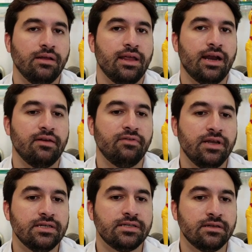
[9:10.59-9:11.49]
that I've
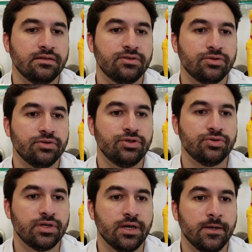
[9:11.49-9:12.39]
listened to
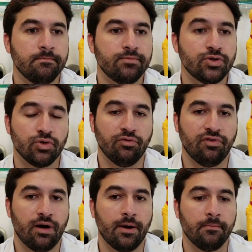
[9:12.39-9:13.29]
today so
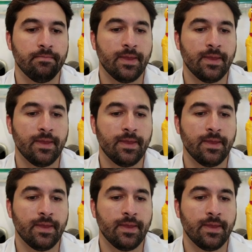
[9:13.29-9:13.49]
far.